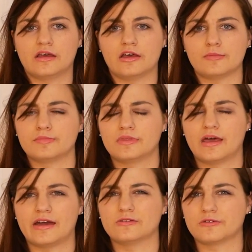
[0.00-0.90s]

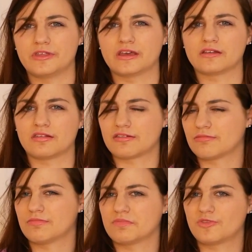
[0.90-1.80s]
I don't think it's
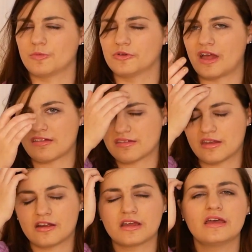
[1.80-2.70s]
super
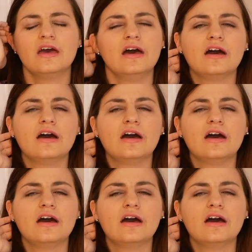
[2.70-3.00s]
necessary.